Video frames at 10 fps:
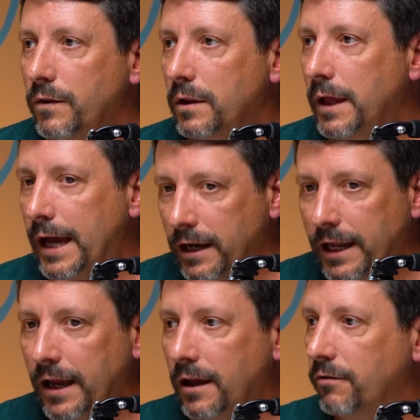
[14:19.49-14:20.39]
That
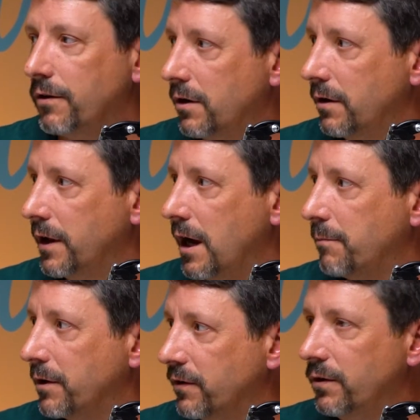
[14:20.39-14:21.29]
gave her the
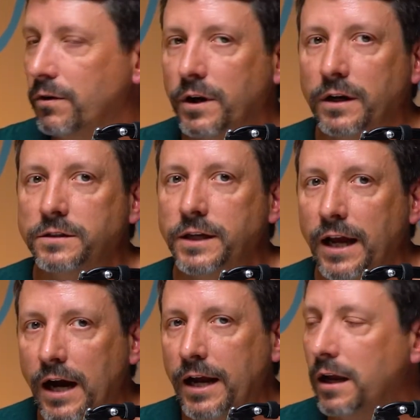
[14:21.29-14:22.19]
opportunity to say,
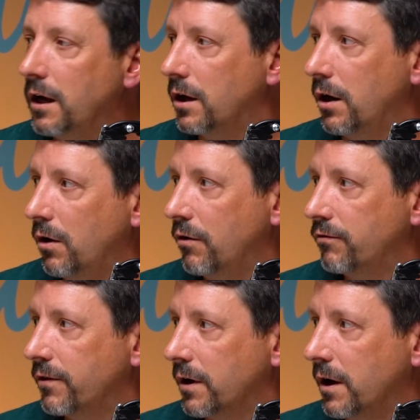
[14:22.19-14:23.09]
I can go
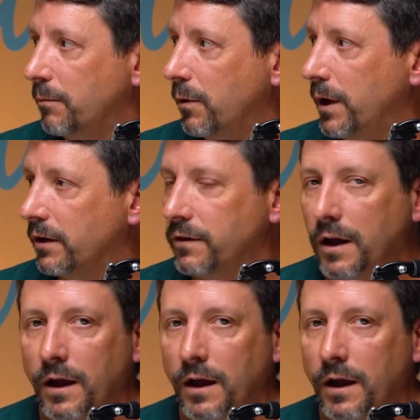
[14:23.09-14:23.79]
for a couple of weeks.